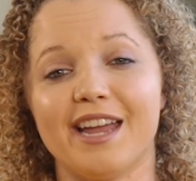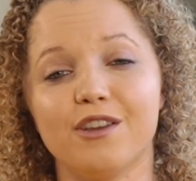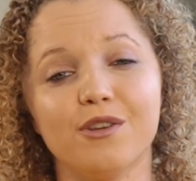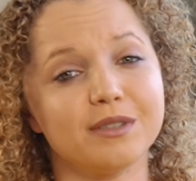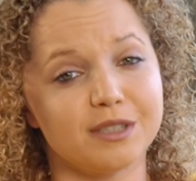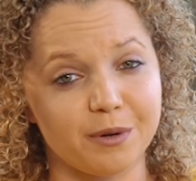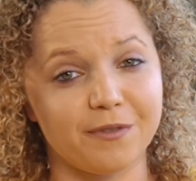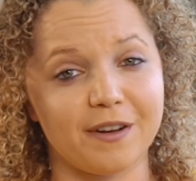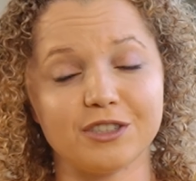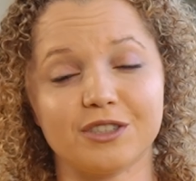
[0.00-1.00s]
and you as a
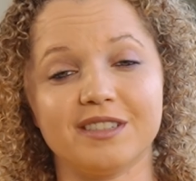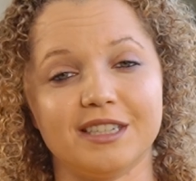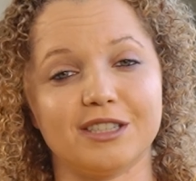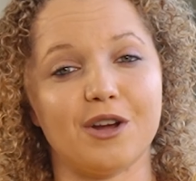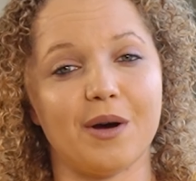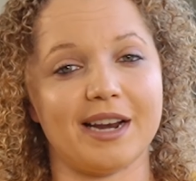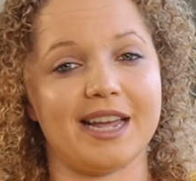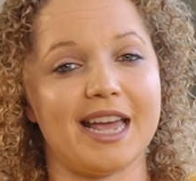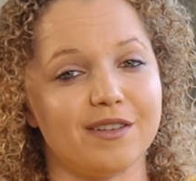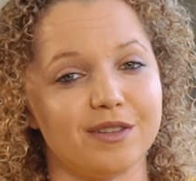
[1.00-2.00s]
professional need to know how to
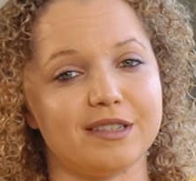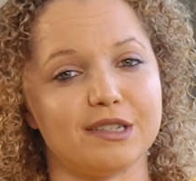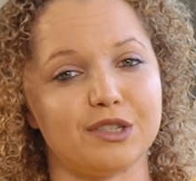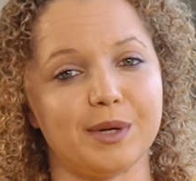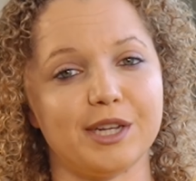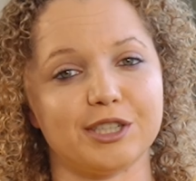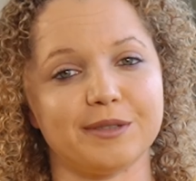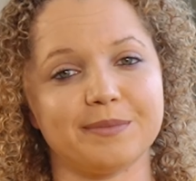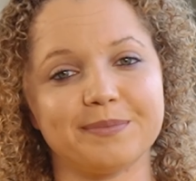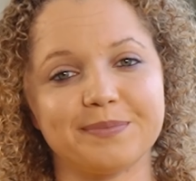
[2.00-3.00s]
handle the situation.